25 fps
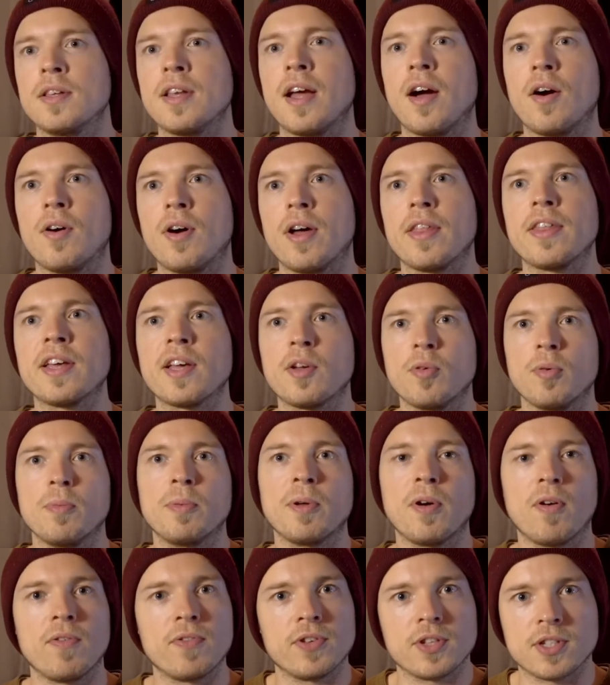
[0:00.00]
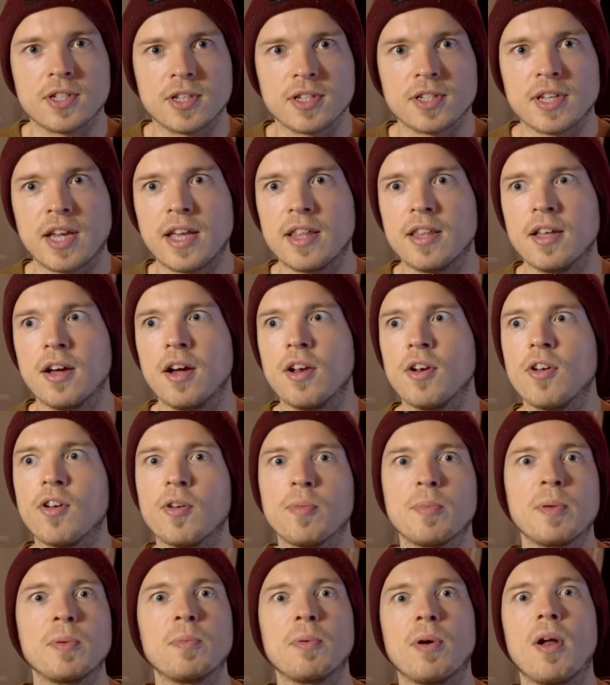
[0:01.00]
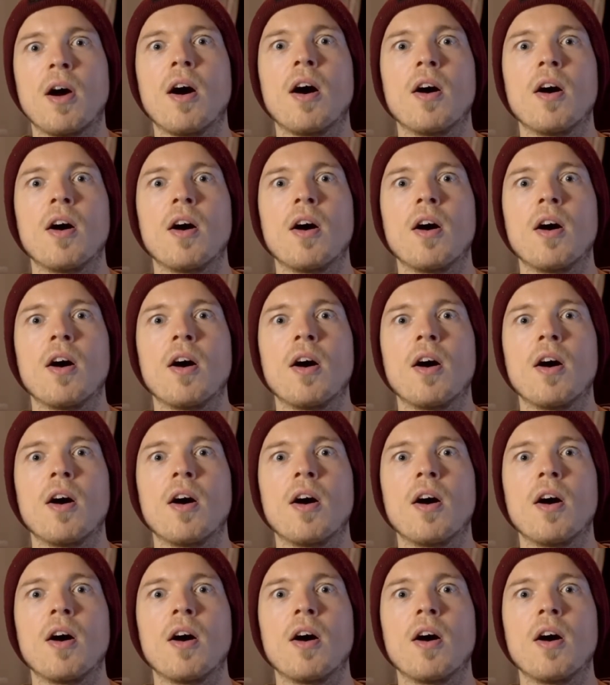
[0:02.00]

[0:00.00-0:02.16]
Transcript: Now, I think it would be obvious to say that a lot of people